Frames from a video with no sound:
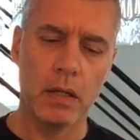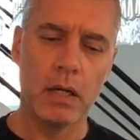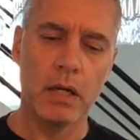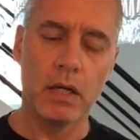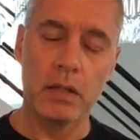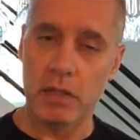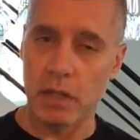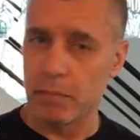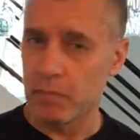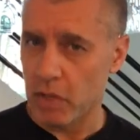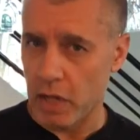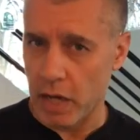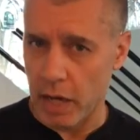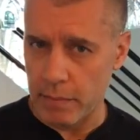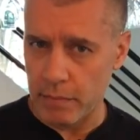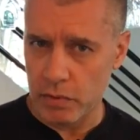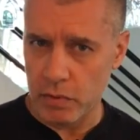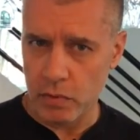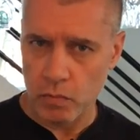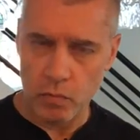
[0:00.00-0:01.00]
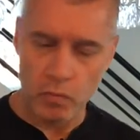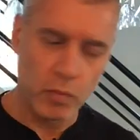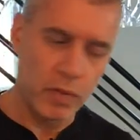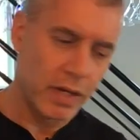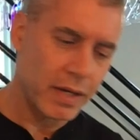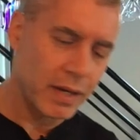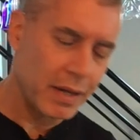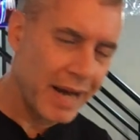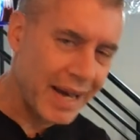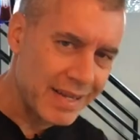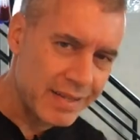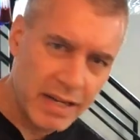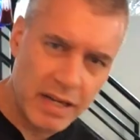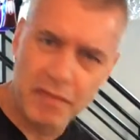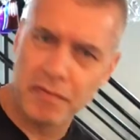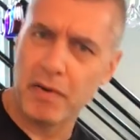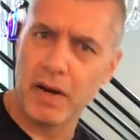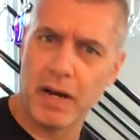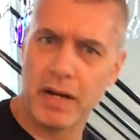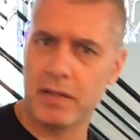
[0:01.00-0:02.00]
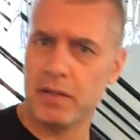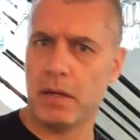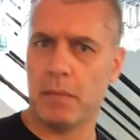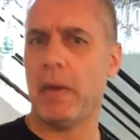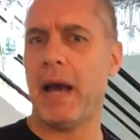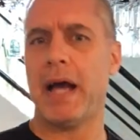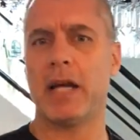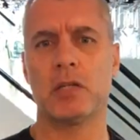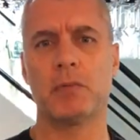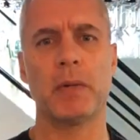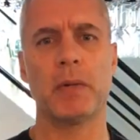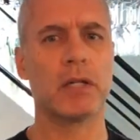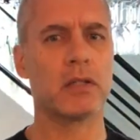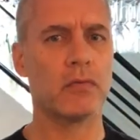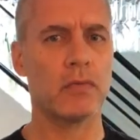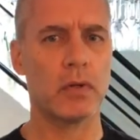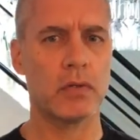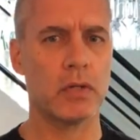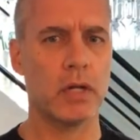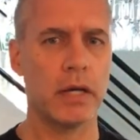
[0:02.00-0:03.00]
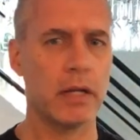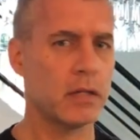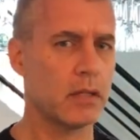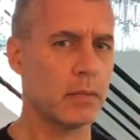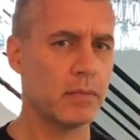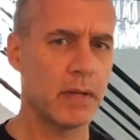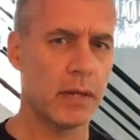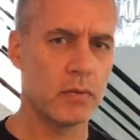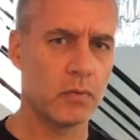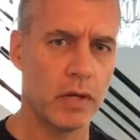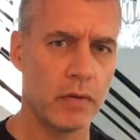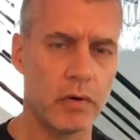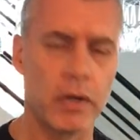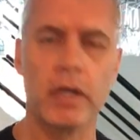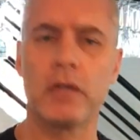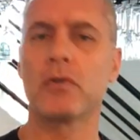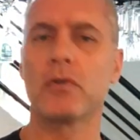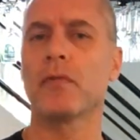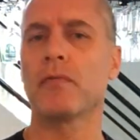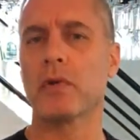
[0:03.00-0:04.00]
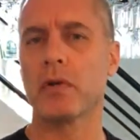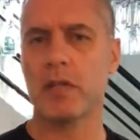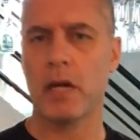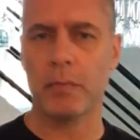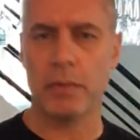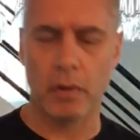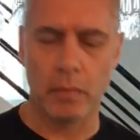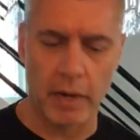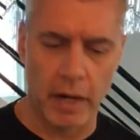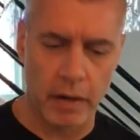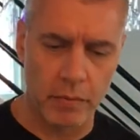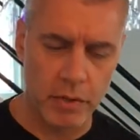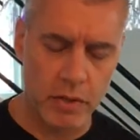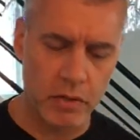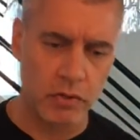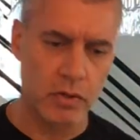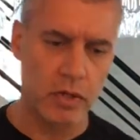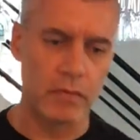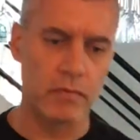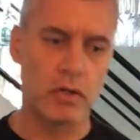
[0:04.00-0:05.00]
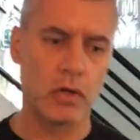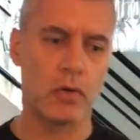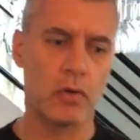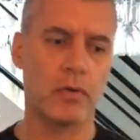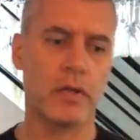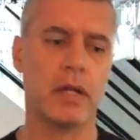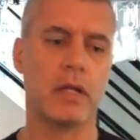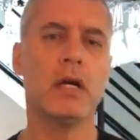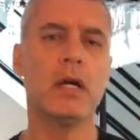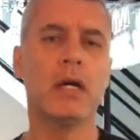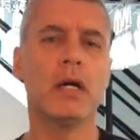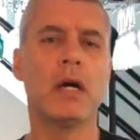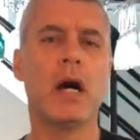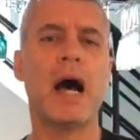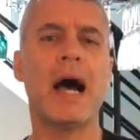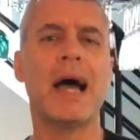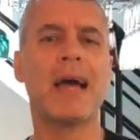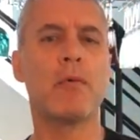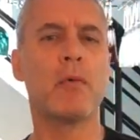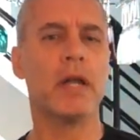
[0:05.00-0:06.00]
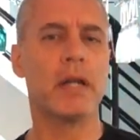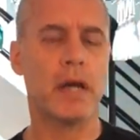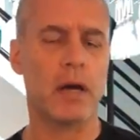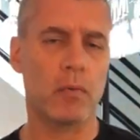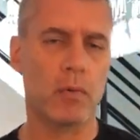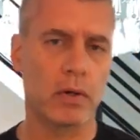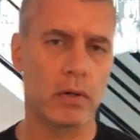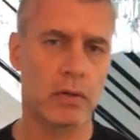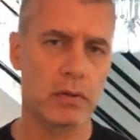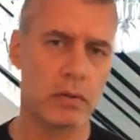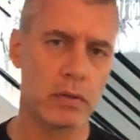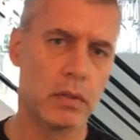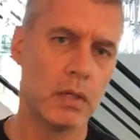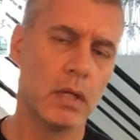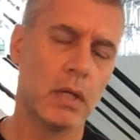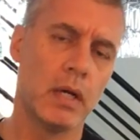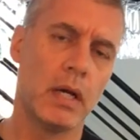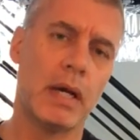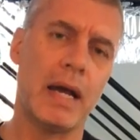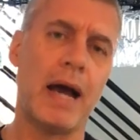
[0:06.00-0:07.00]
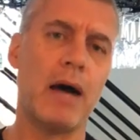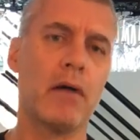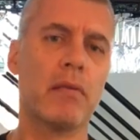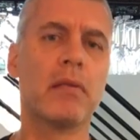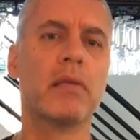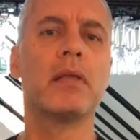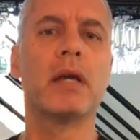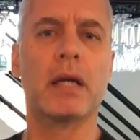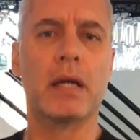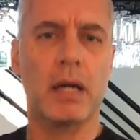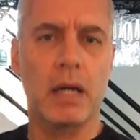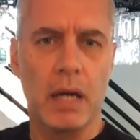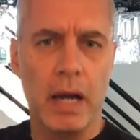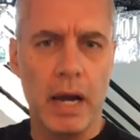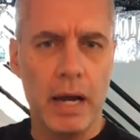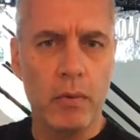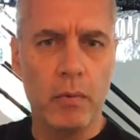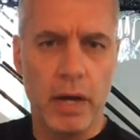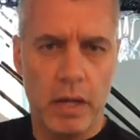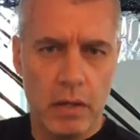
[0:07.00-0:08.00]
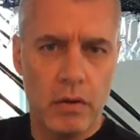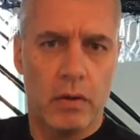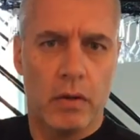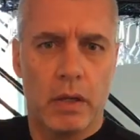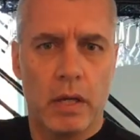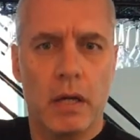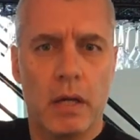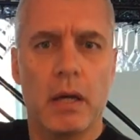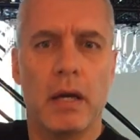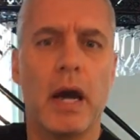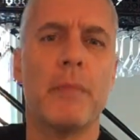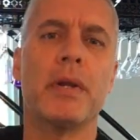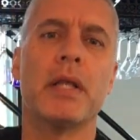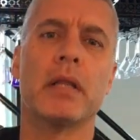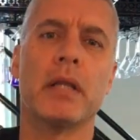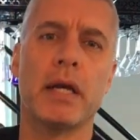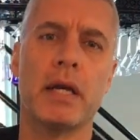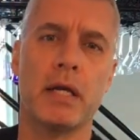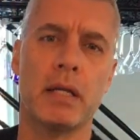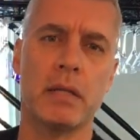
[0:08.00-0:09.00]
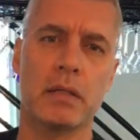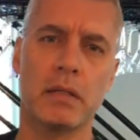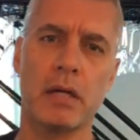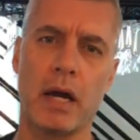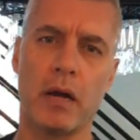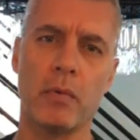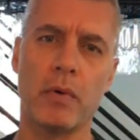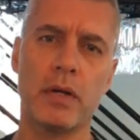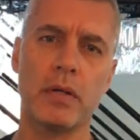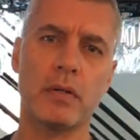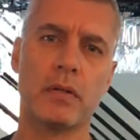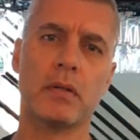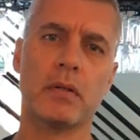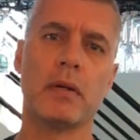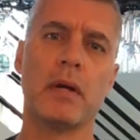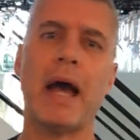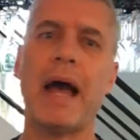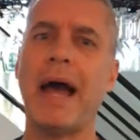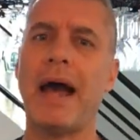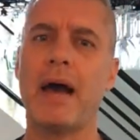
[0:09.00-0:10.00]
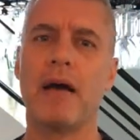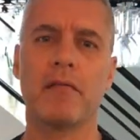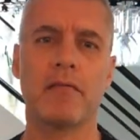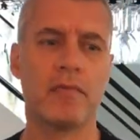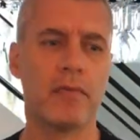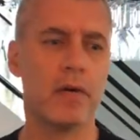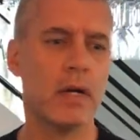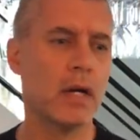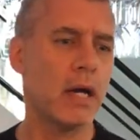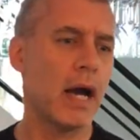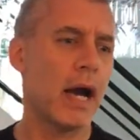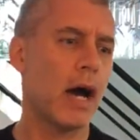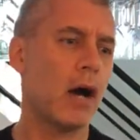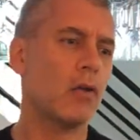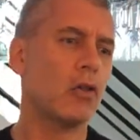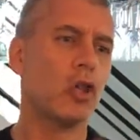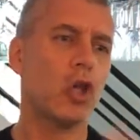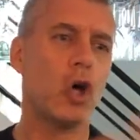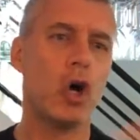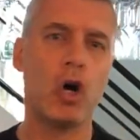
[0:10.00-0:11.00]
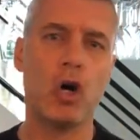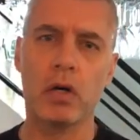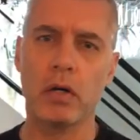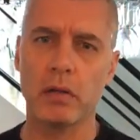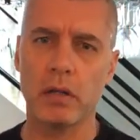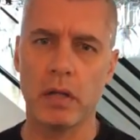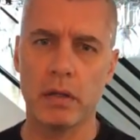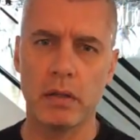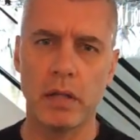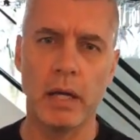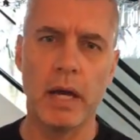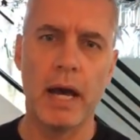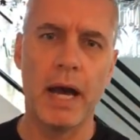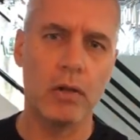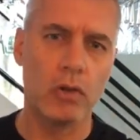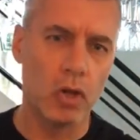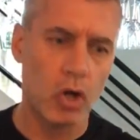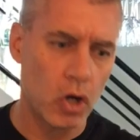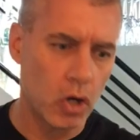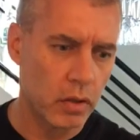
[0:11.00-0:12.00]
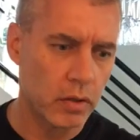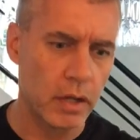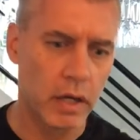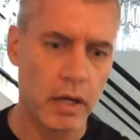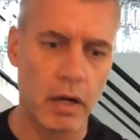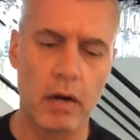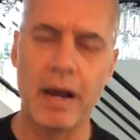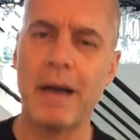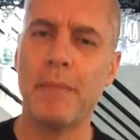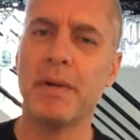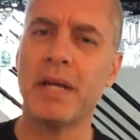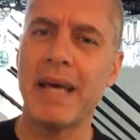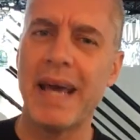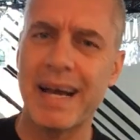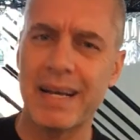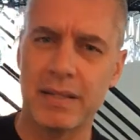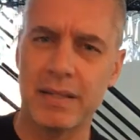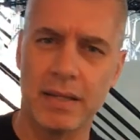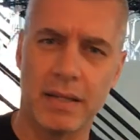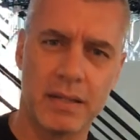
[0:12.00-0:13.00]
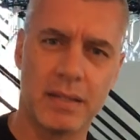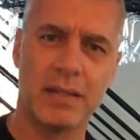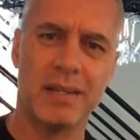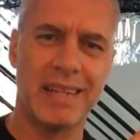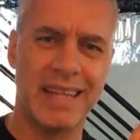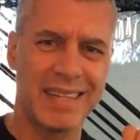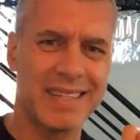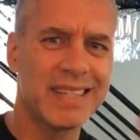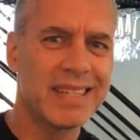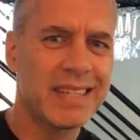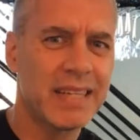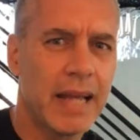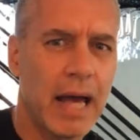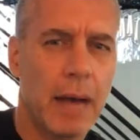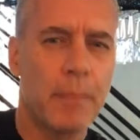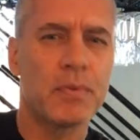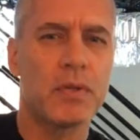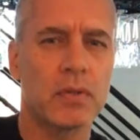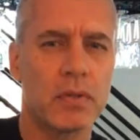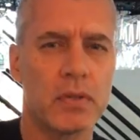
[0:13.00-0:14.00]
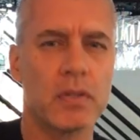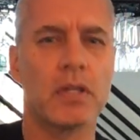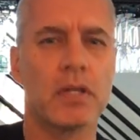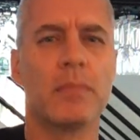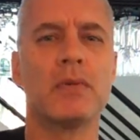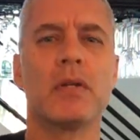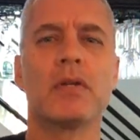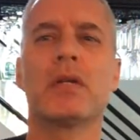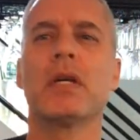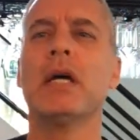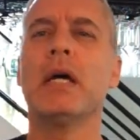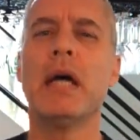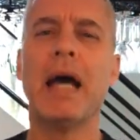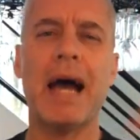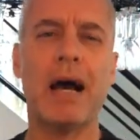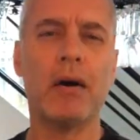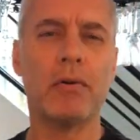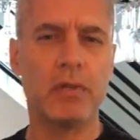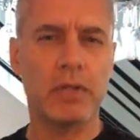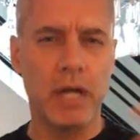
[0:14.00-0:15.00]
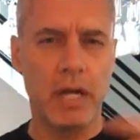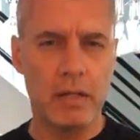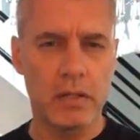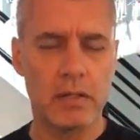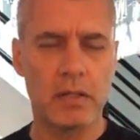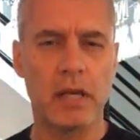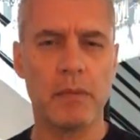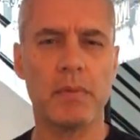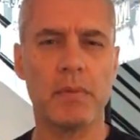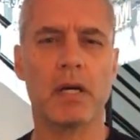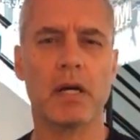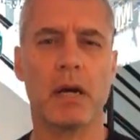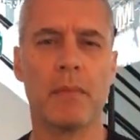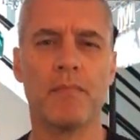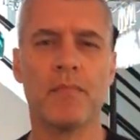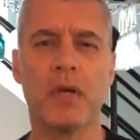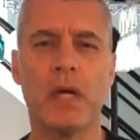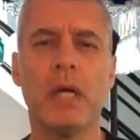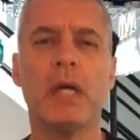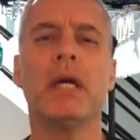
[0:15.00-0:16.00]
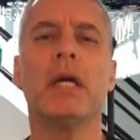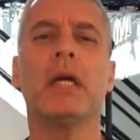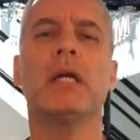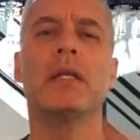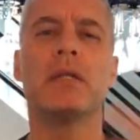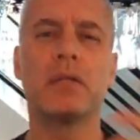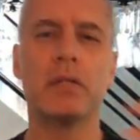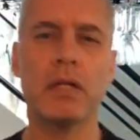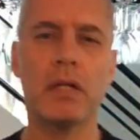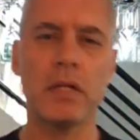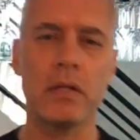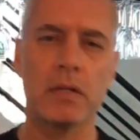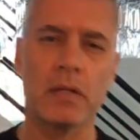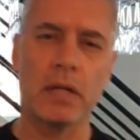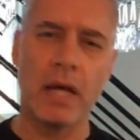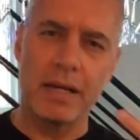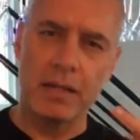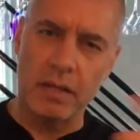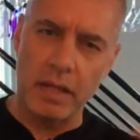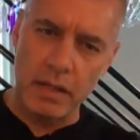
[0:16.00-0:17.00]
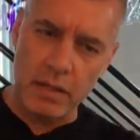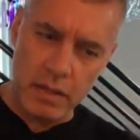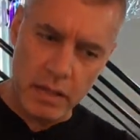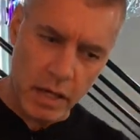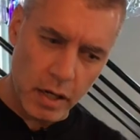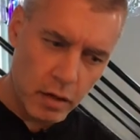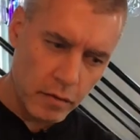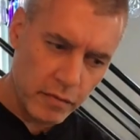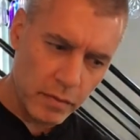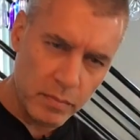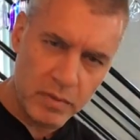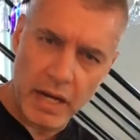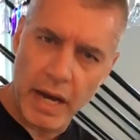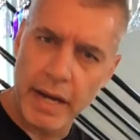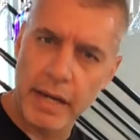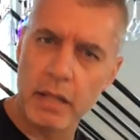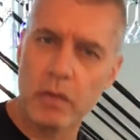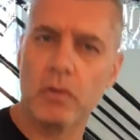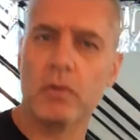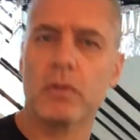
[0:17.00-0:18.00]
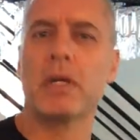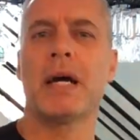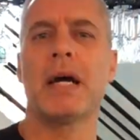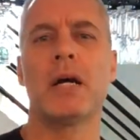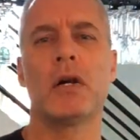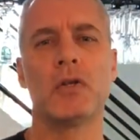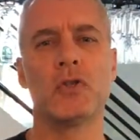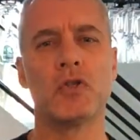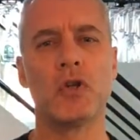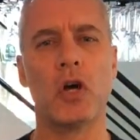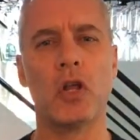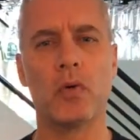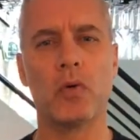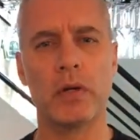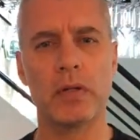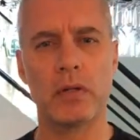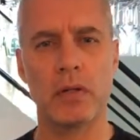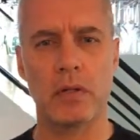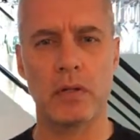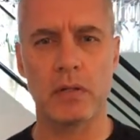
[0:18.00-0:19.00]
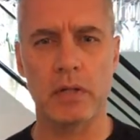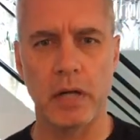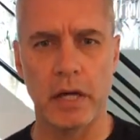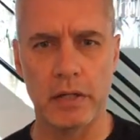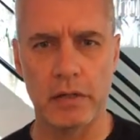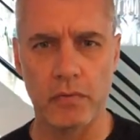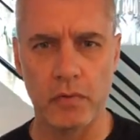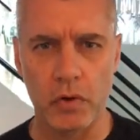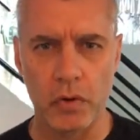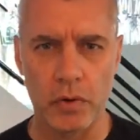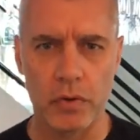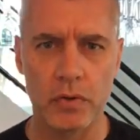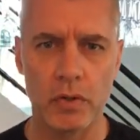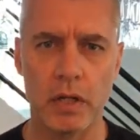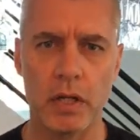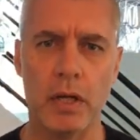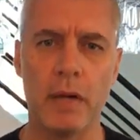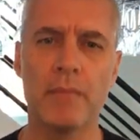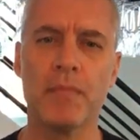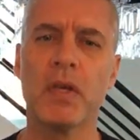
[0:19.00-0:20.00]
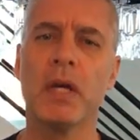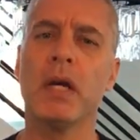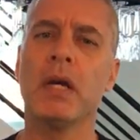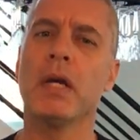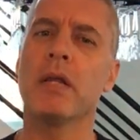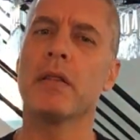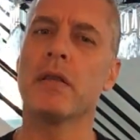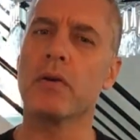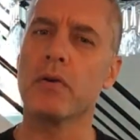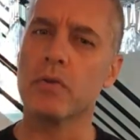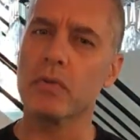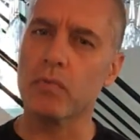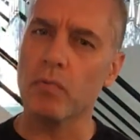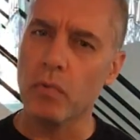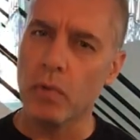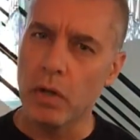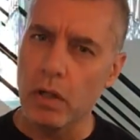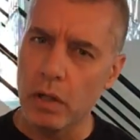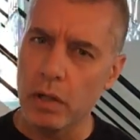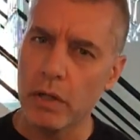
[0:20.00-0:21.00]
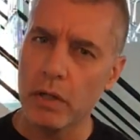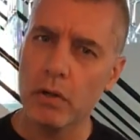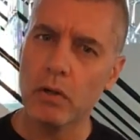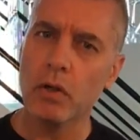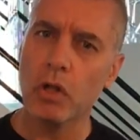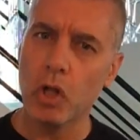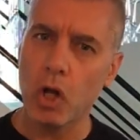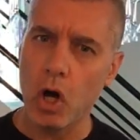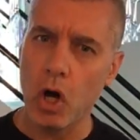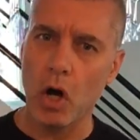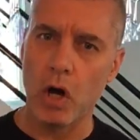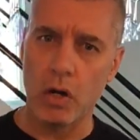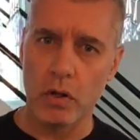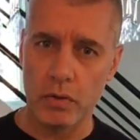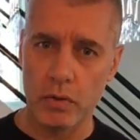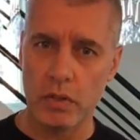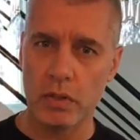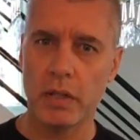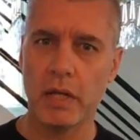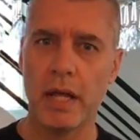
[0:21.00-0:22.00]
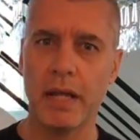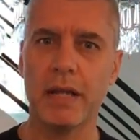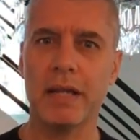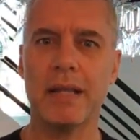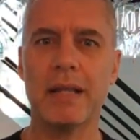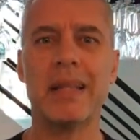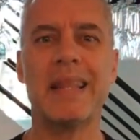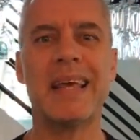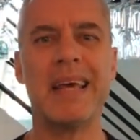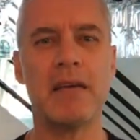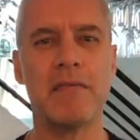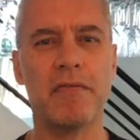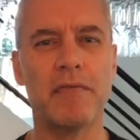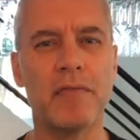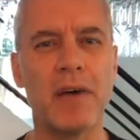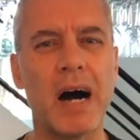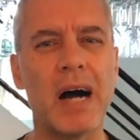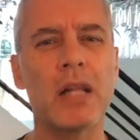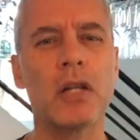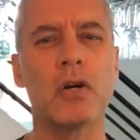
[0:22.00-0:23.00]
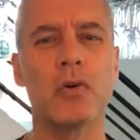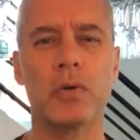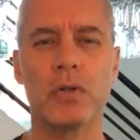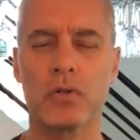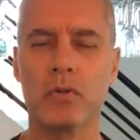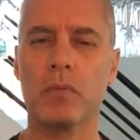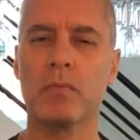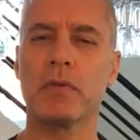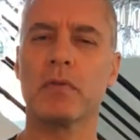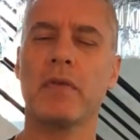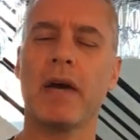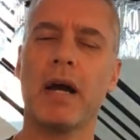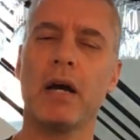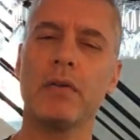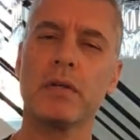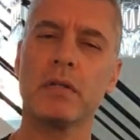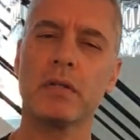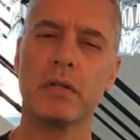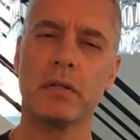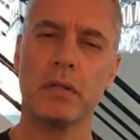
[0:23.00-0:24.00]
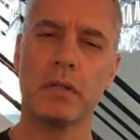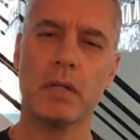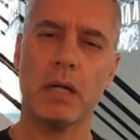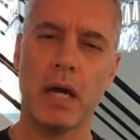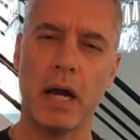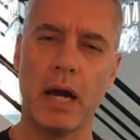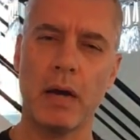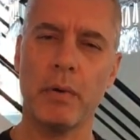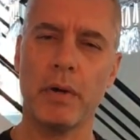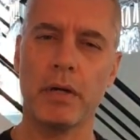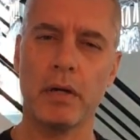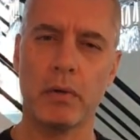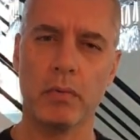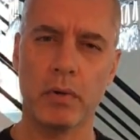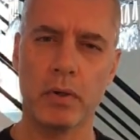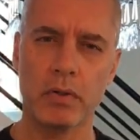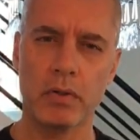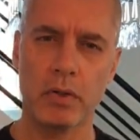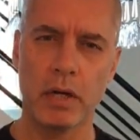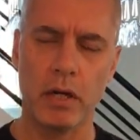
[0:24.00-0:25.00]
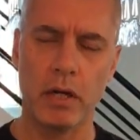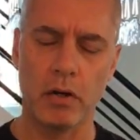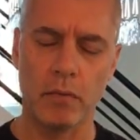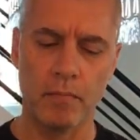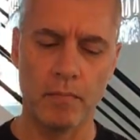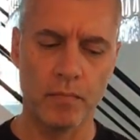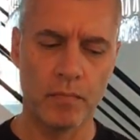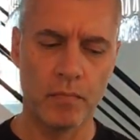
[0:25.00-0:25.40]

Sometimes we can identify some aspects of the design, and sometimes we never can. So, for example, in my research, I've shown that highway networks, how thick highway, how many lanes highways have, how long they are, how many exits, like synapses in some sense, how dense they become. In cities, as they scale from tiny little towns all the way to the size of New York City, there's clear laws that they follow in terms of how these highway networks scale.